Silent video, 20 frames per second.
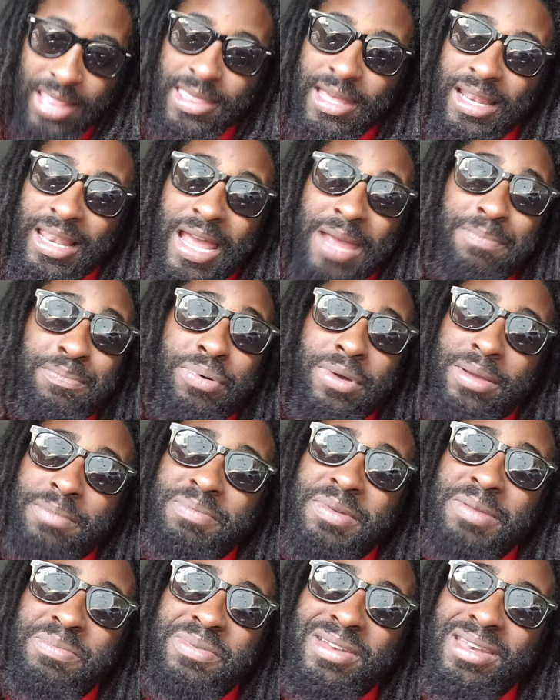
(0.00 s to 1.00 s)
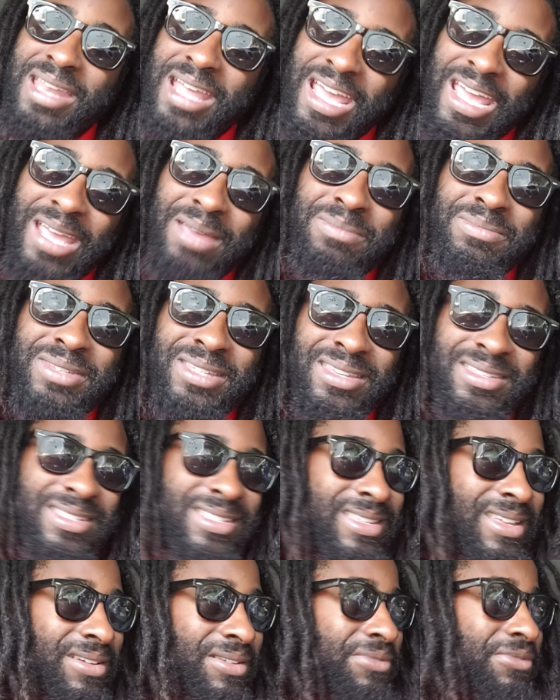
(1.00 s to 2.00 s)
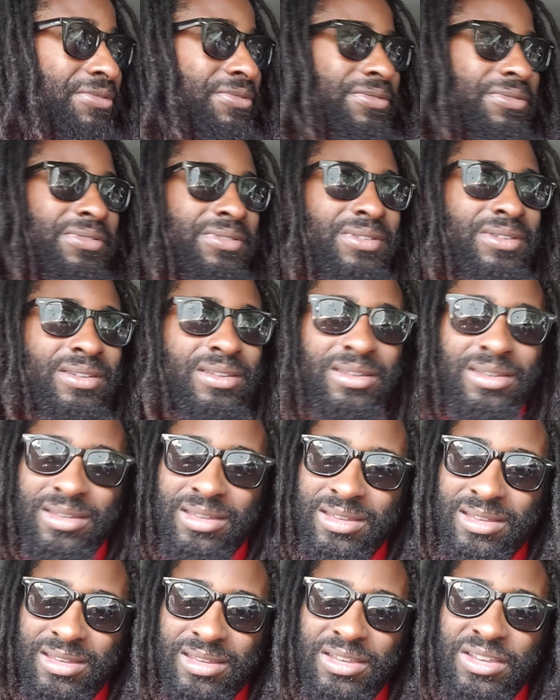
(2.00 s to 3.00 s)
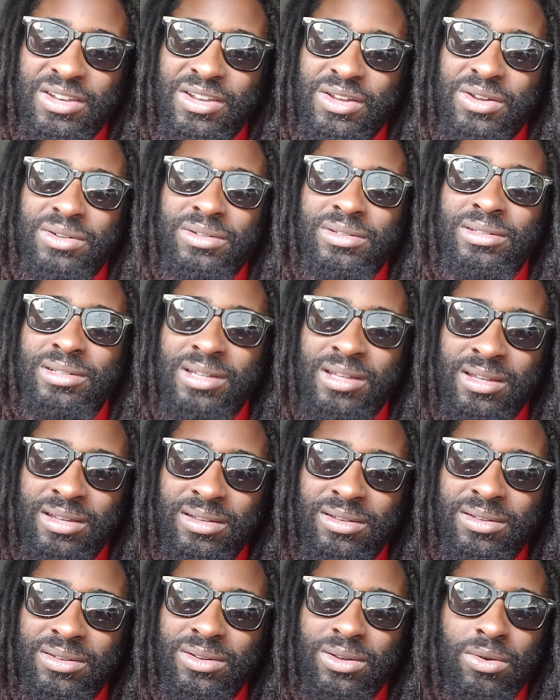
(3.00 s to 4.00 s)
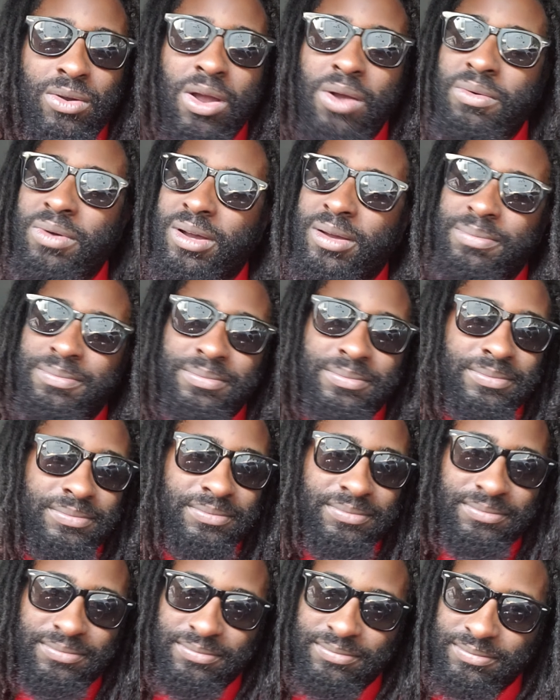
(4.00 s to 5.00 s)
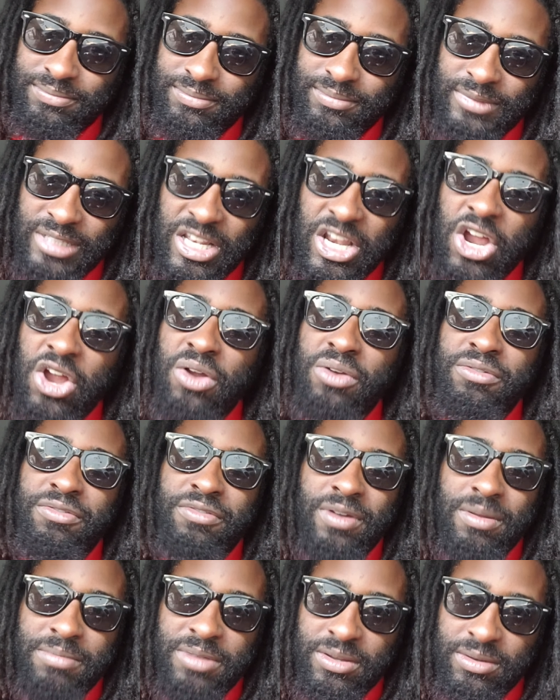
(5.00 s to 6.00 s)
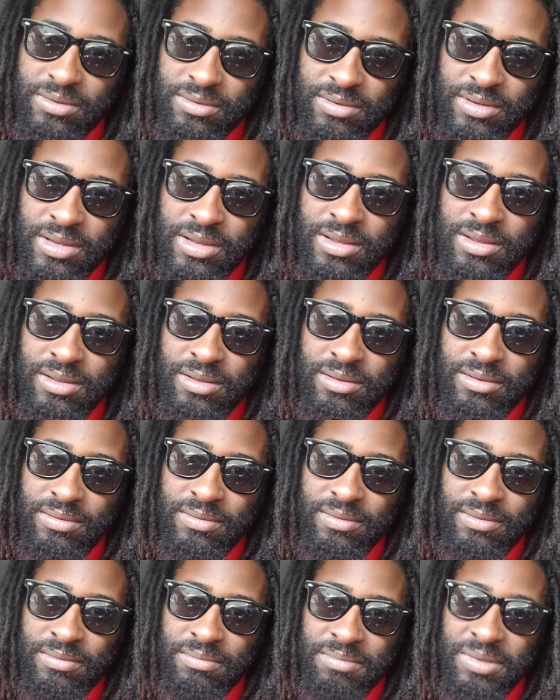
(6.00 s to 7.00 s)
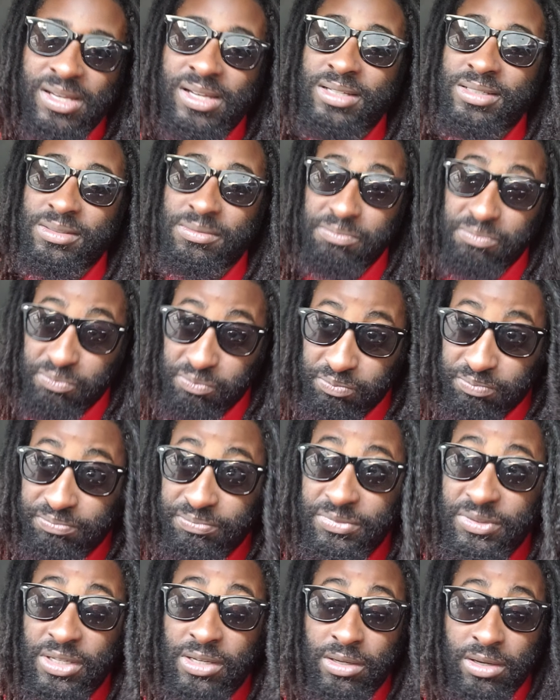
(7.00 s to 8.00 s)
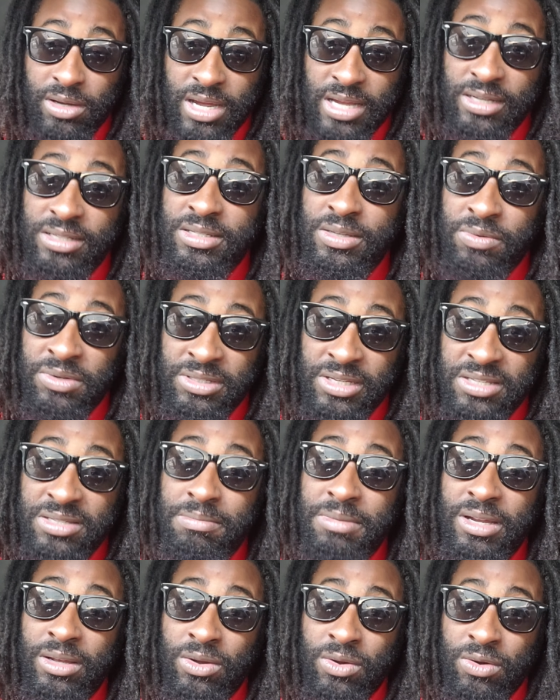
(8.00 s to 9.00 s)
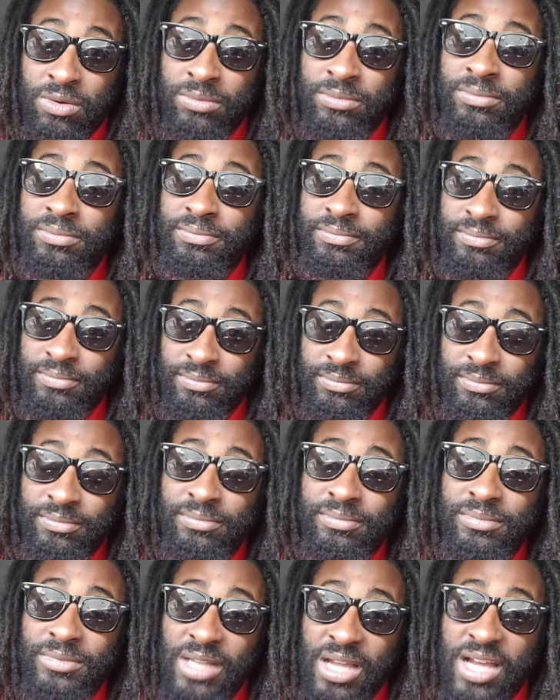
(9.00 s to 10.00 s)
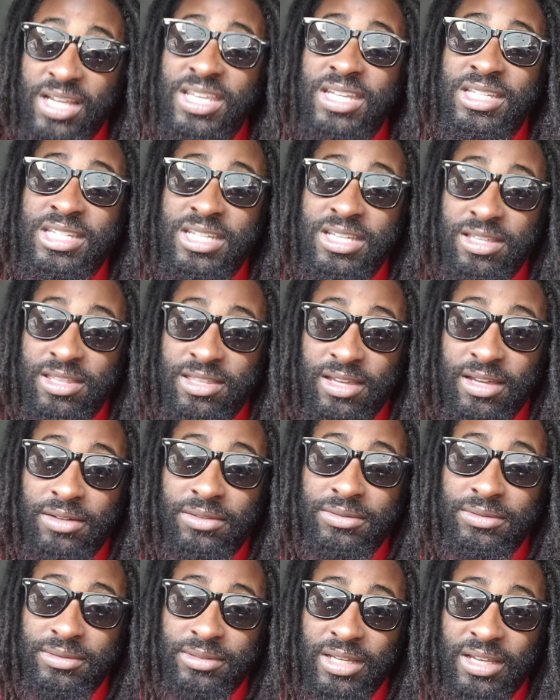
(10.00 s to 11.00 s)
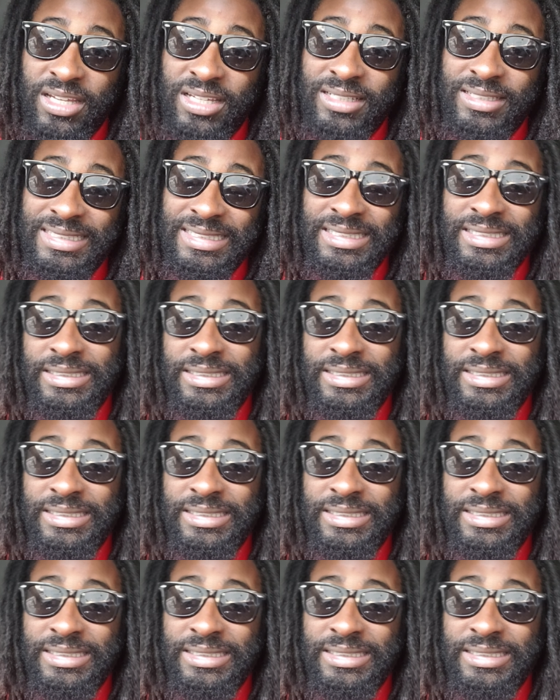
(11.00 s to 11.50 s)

that like putting people names and stuff, you know, grow up, learn from it, because you know honestly, one day somebody gonna knock your teeth out, and